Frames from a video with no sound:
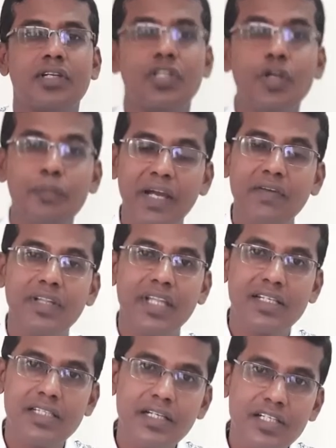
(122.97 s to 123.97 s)
You will buy when
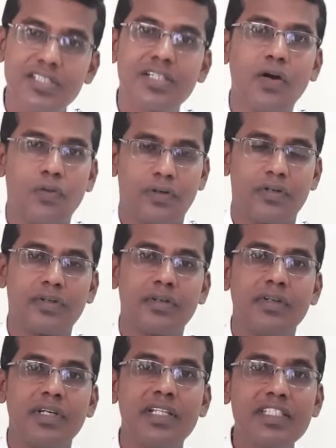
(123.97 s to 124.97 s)
there is a discount.
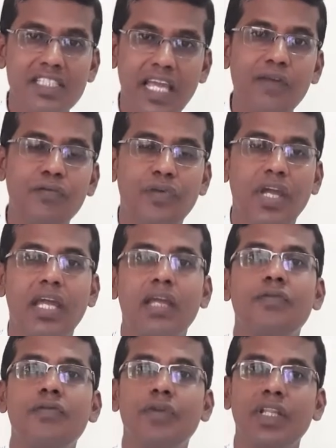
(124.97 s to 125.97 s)
In the same way,
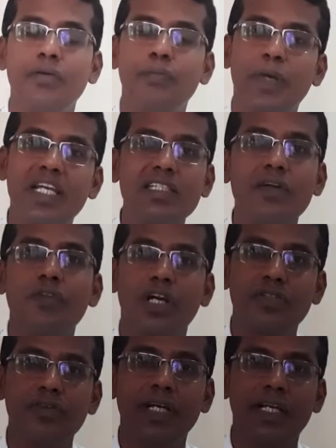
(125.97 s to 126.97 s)
when the prices are
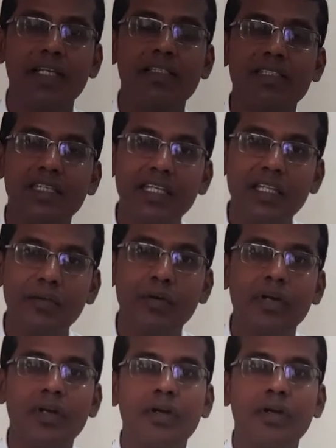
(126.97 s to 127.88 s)
fluctuating, see the